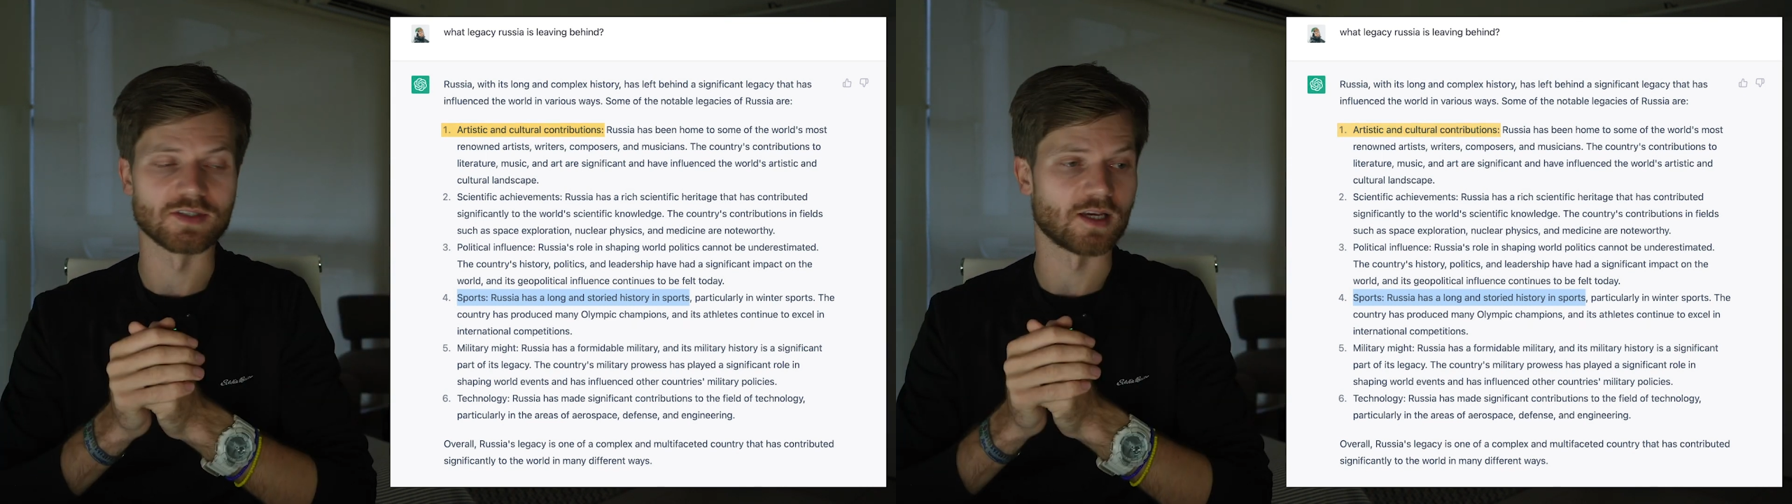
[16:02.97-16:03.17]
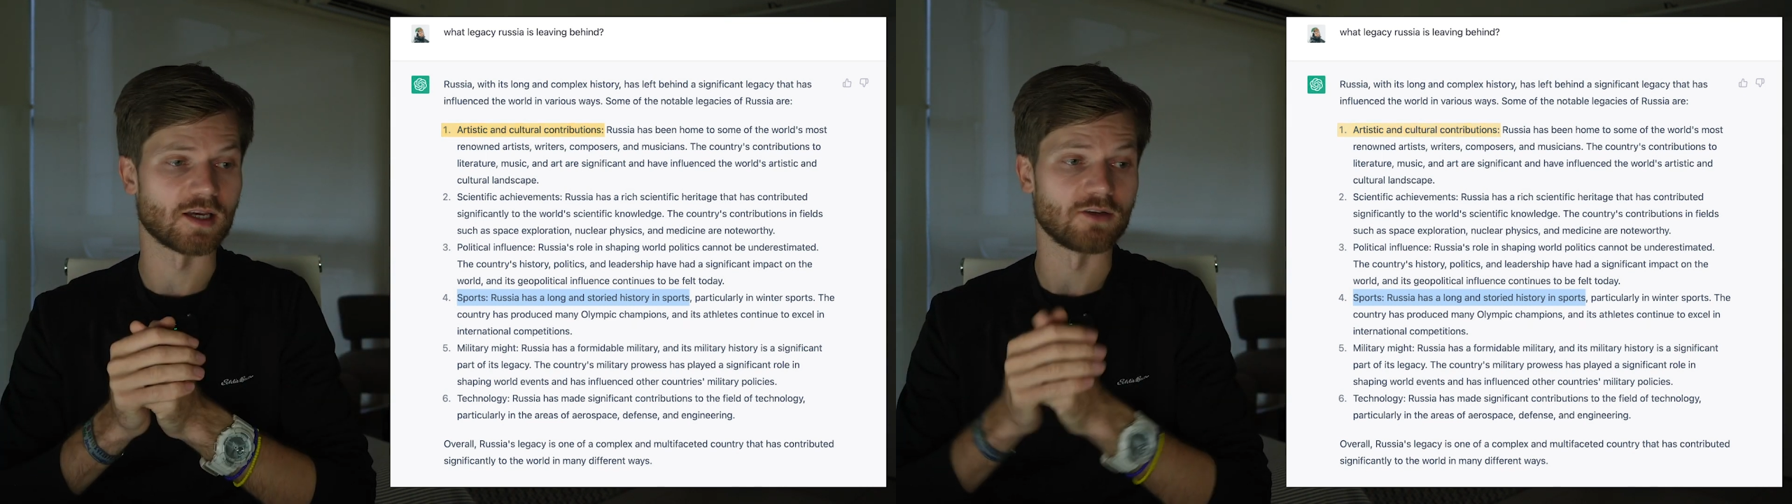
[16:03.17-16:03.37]

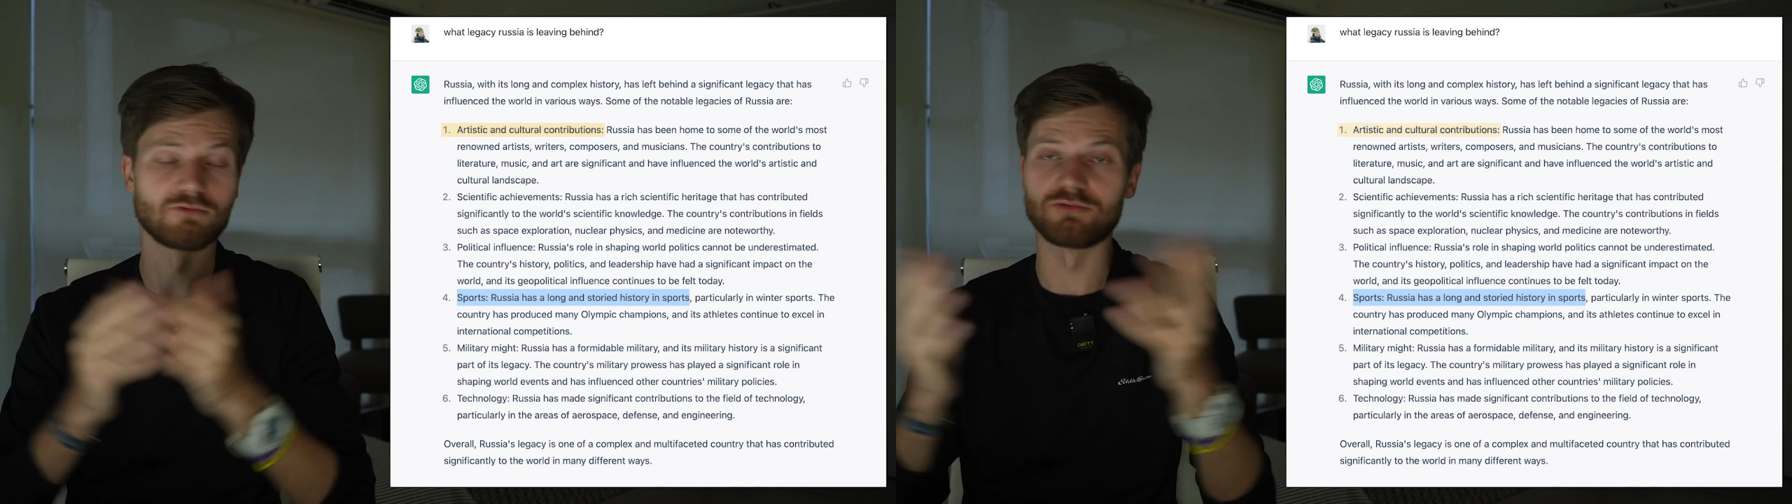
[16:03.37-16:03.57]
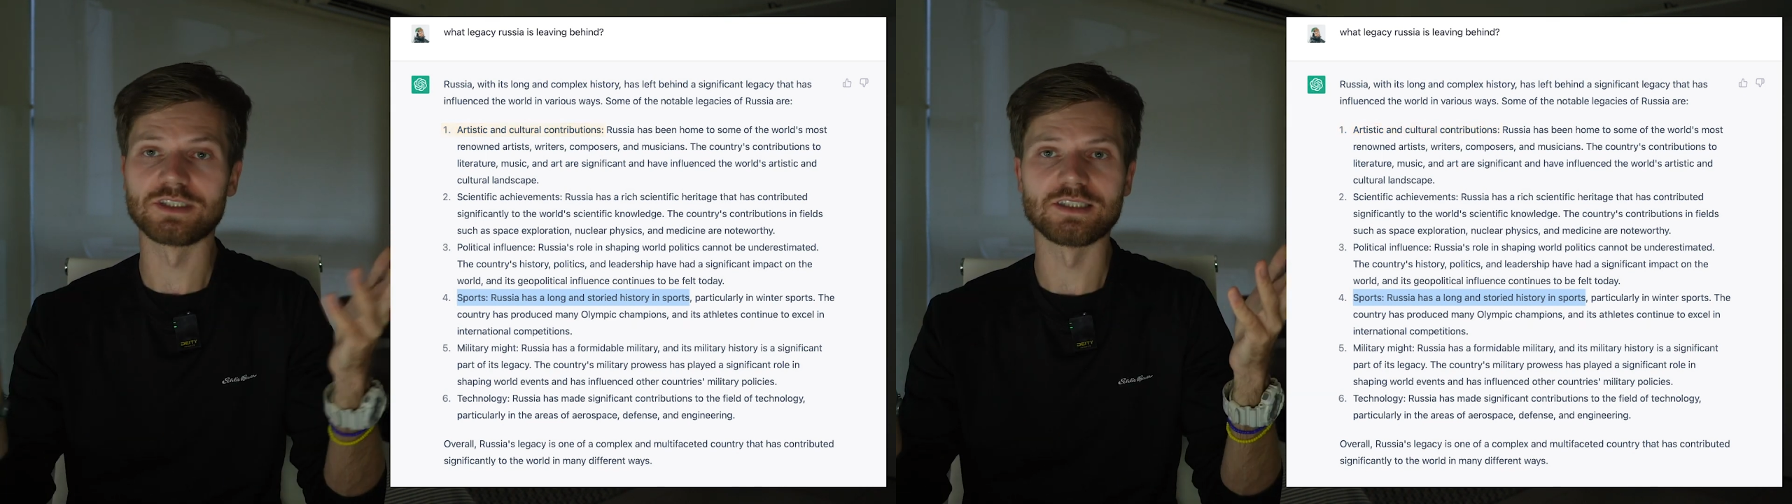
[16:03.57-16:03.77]
I
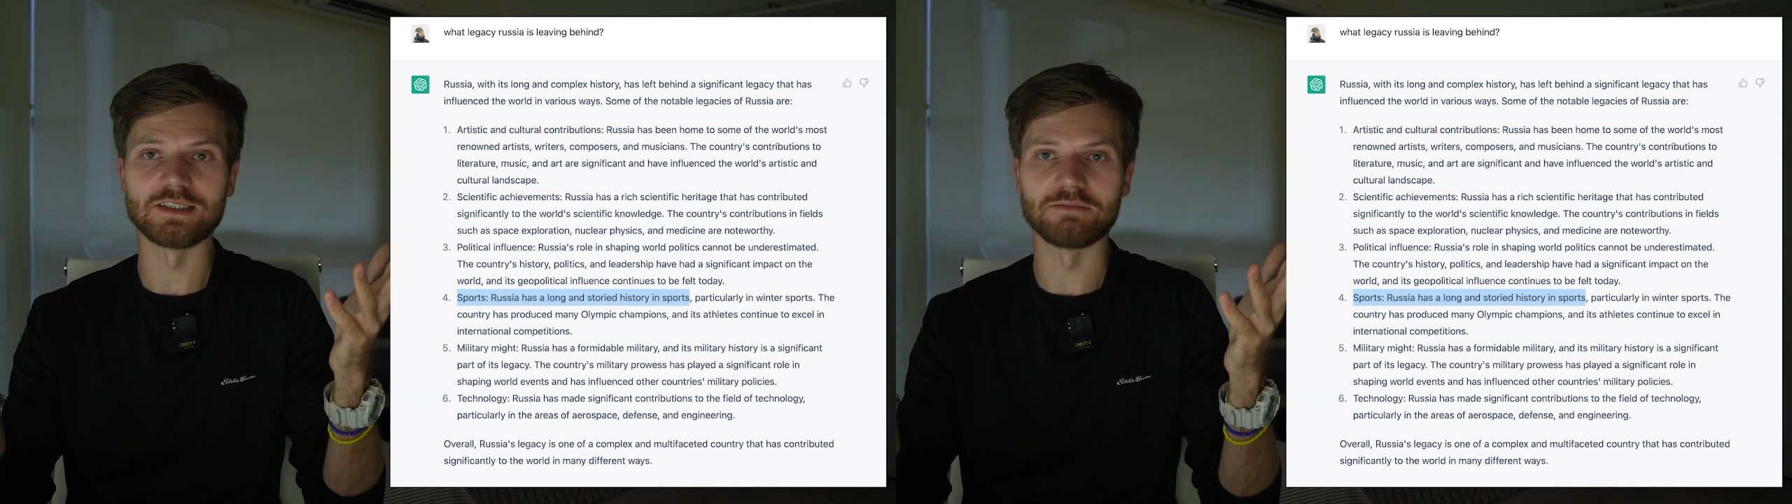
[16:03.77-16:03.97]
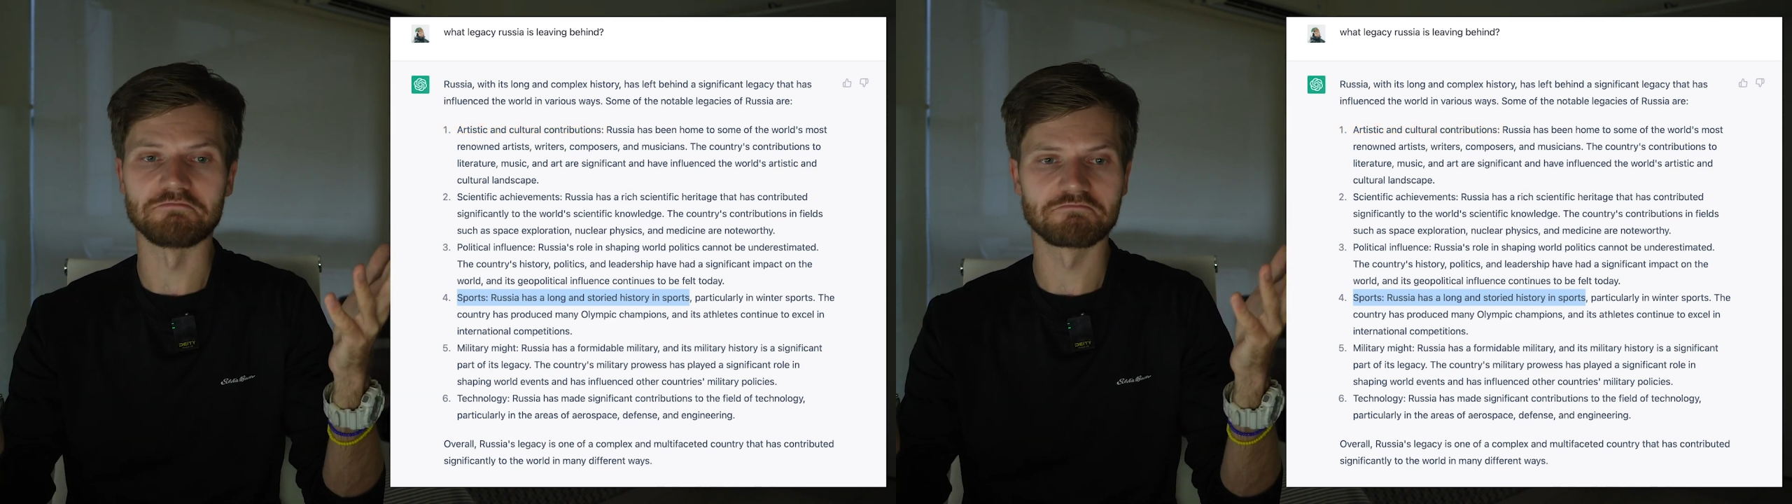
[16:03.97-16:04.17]

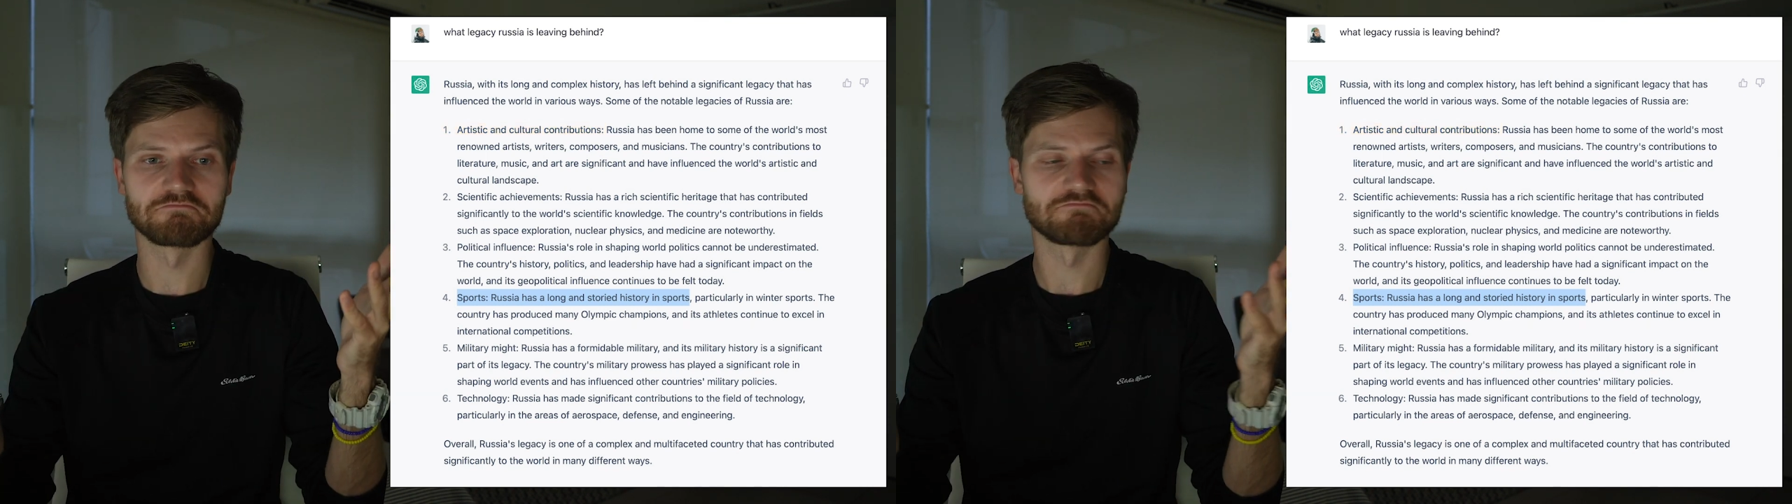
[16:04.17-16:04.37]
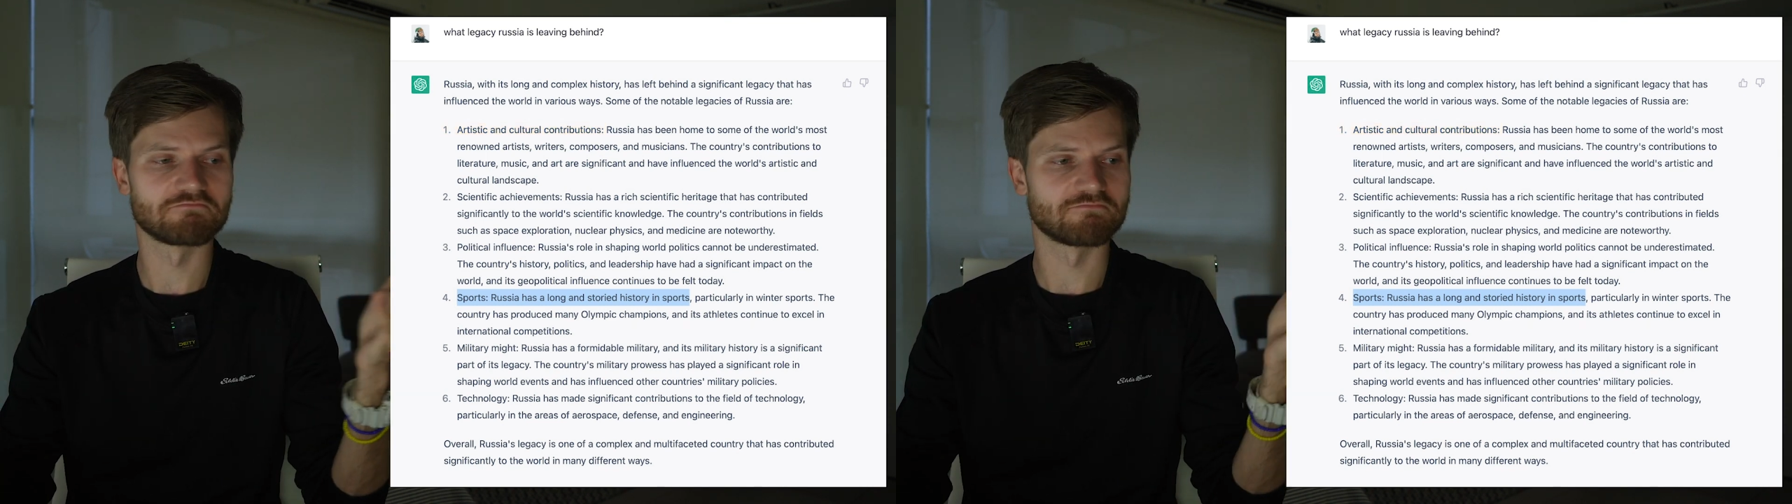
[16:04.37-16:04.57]
really
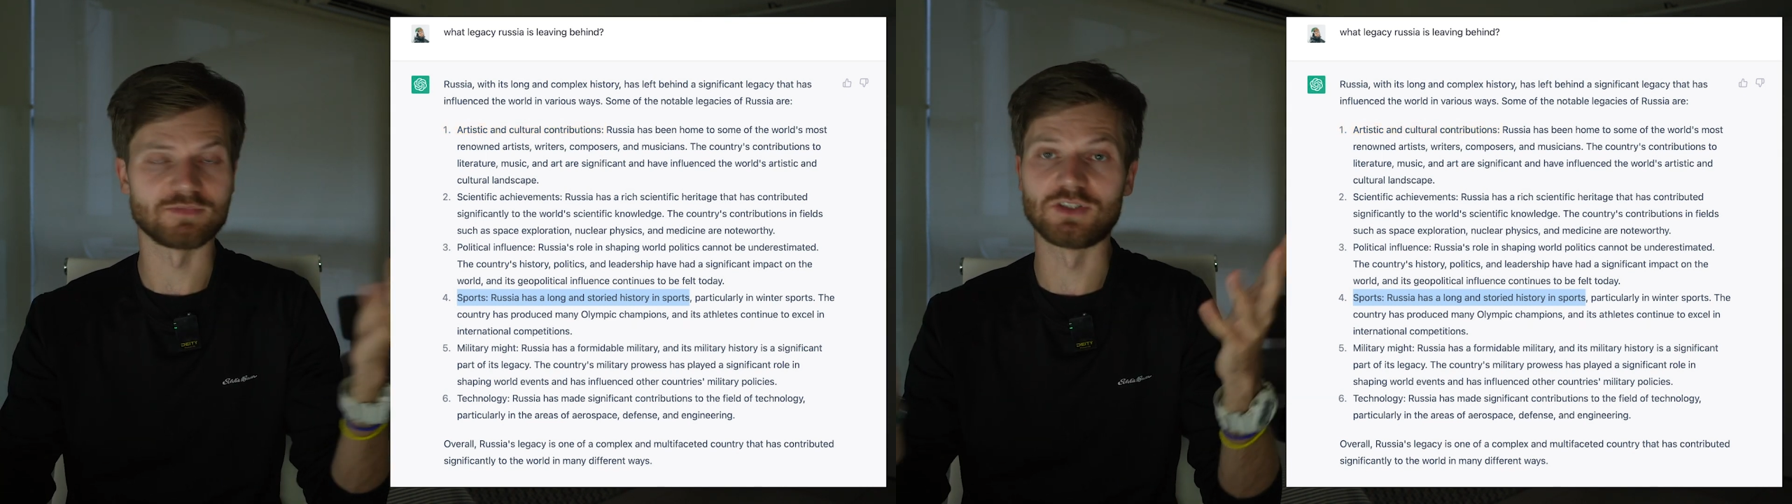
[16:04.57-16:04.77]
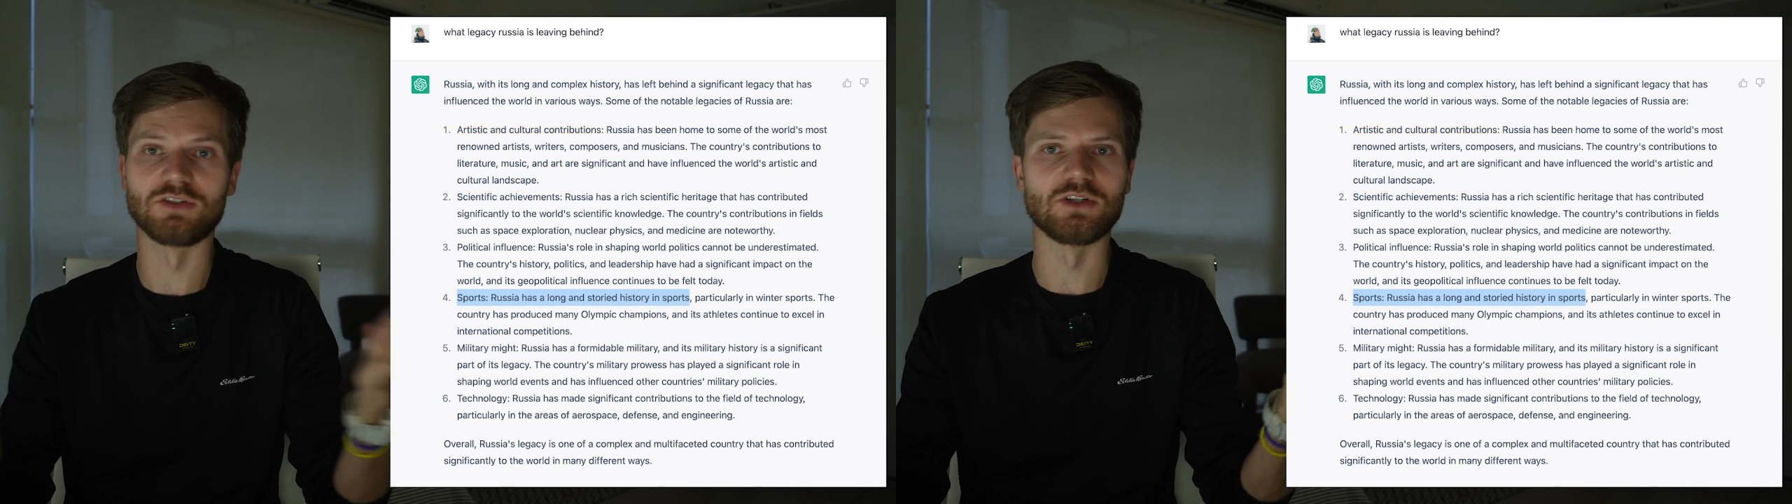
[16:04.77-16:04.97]

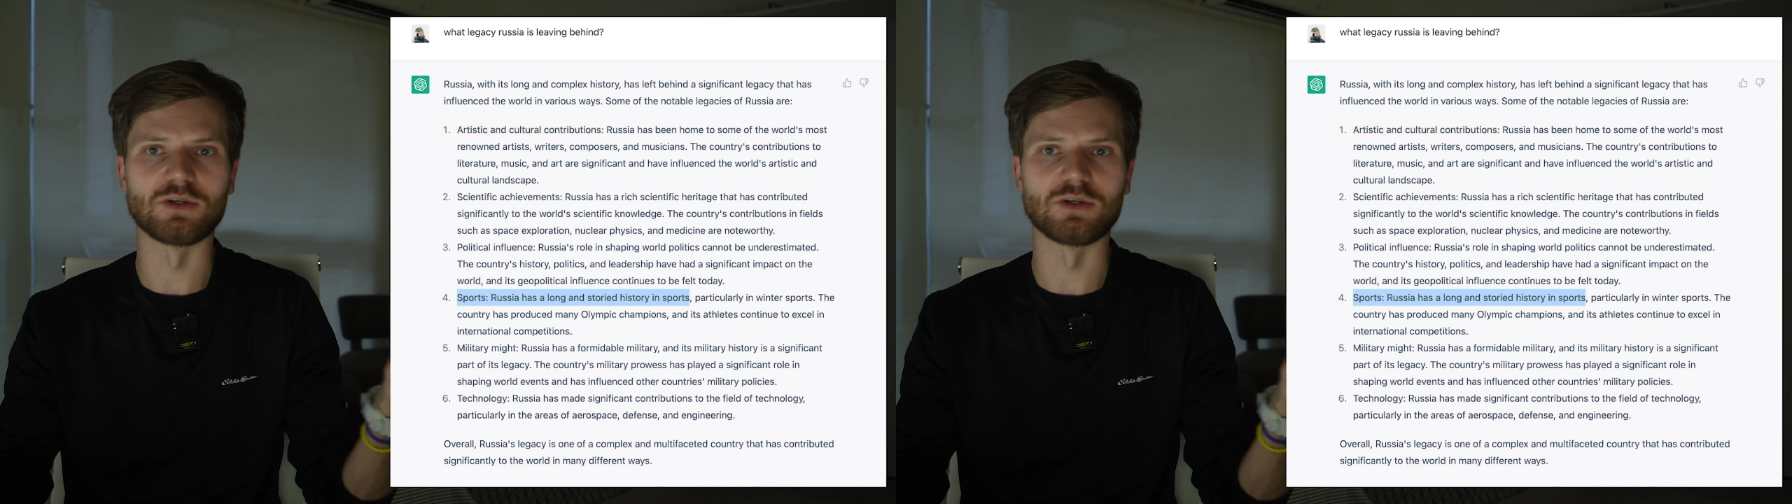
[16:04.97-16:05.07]
don't